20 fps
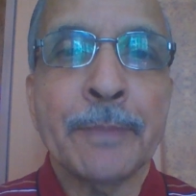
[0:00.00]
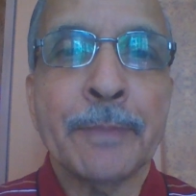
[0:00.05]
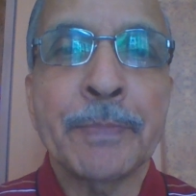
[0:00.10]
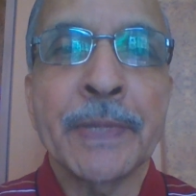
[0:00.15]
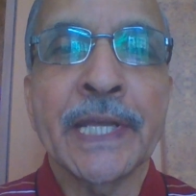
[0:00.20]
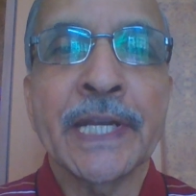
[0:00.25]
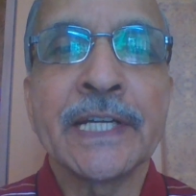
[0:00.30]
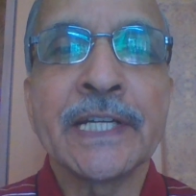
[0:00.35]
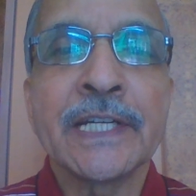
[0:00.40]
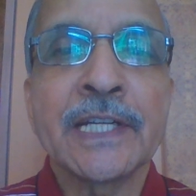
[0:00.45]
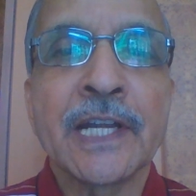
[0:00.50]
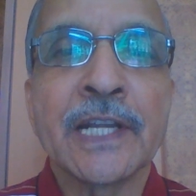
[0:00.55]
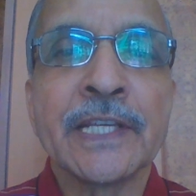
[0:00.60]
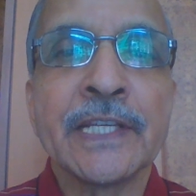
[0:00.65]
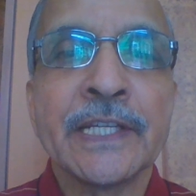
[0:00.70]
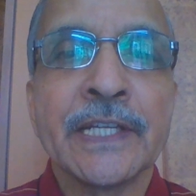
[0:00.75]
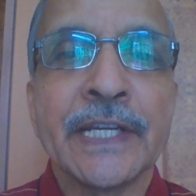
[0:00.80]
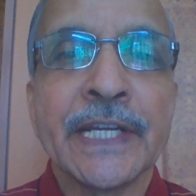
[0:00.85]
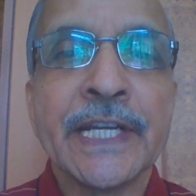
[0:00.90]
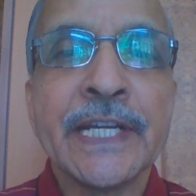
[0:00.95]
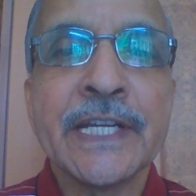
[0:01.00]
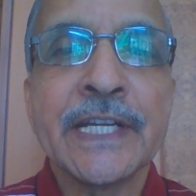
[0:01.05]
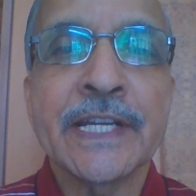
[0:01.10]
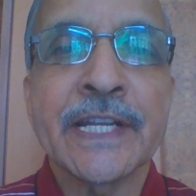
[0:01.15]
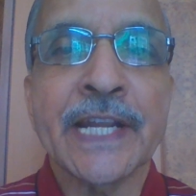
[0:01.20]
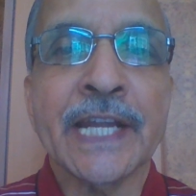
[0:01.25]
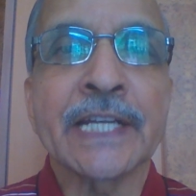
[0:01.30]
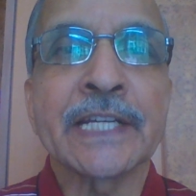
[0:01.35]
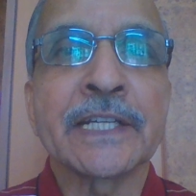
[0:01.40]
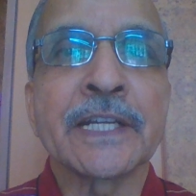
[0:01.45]
apparently
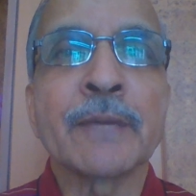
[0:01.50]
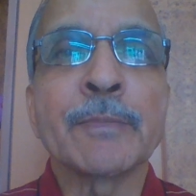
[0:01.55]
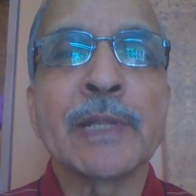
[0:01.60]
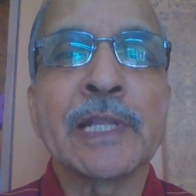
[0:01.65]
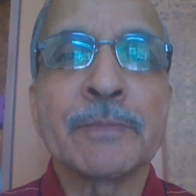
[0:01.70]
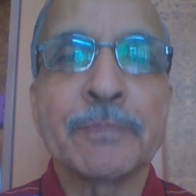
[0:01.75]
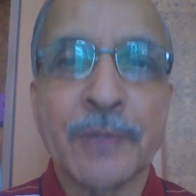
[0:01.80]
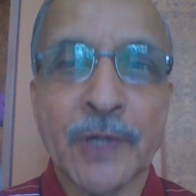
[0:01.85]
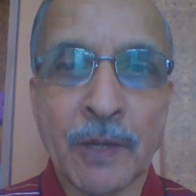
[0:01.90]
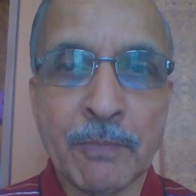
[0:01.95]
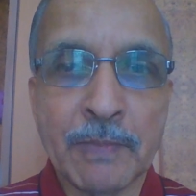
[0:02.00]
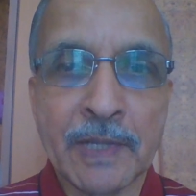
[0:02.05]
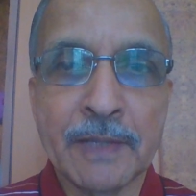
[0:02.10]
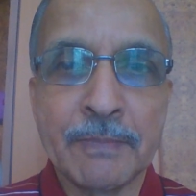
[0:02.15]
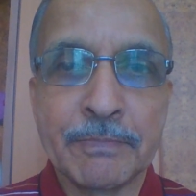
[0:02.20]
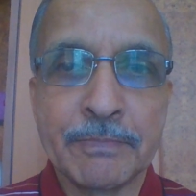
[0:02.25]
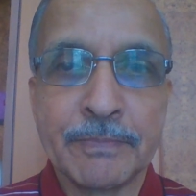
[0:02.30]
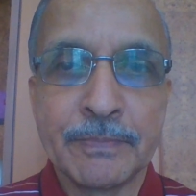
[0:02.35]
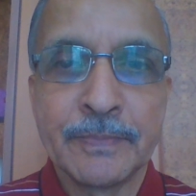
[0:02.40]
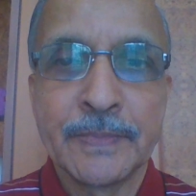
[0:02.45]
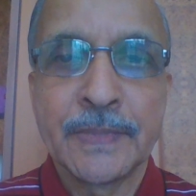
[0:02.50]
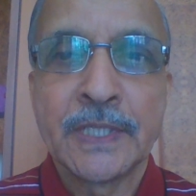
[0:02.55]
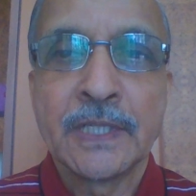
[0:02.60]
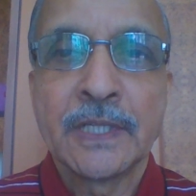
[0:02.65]
intractable problem